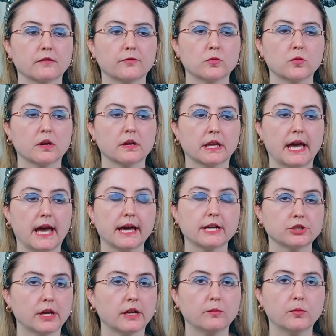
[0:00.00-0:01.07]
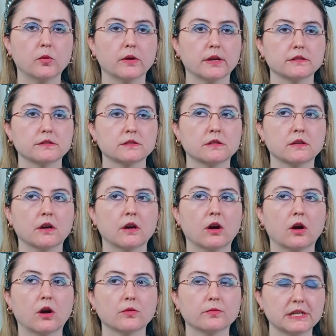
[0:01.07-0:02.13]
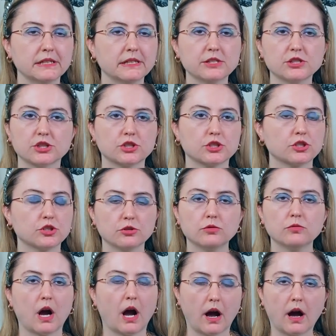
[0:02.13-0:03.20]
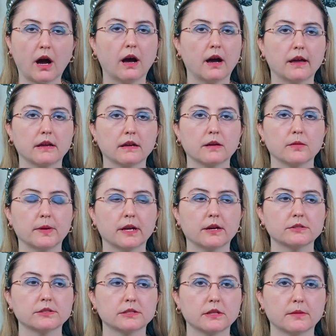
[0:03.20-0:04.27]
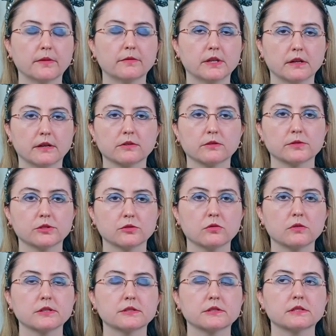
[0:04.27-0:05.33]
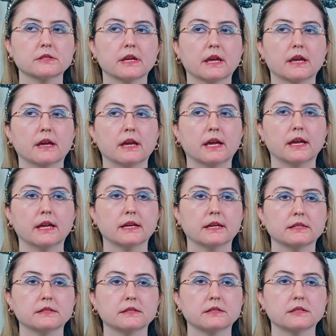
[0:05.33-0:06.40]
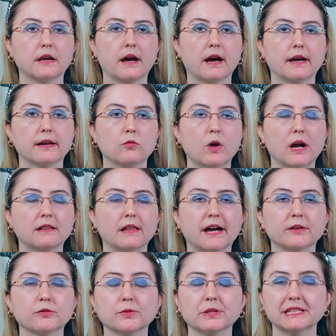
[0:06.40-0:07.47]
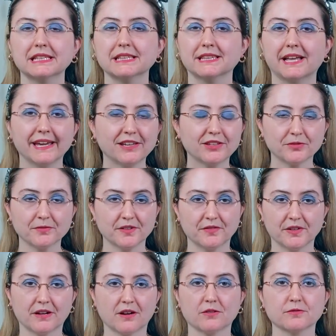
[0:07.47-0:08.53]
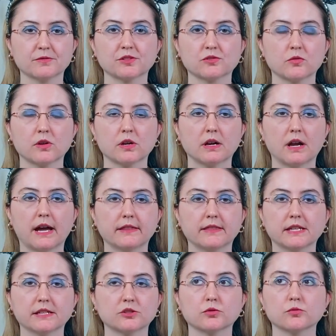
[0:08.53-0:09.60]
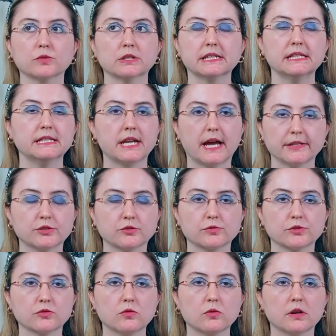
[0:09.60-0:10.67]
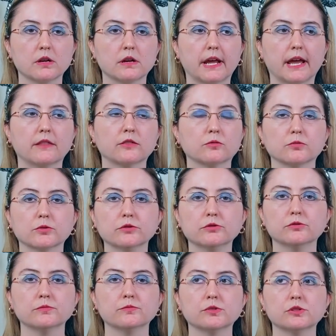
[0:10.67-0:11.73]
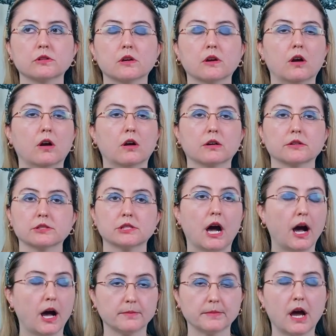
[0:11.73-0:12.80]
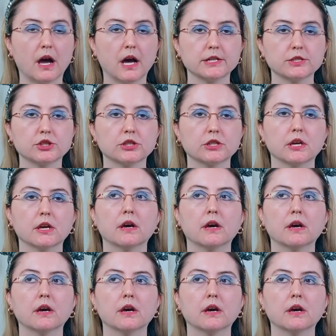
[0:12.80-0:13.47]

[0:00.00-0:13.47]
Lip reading: for cash and points are really just too high compared to some of the other resorts. And while I really like the Riviera Resort, I think it's a really nice resort and the rooms are top notch.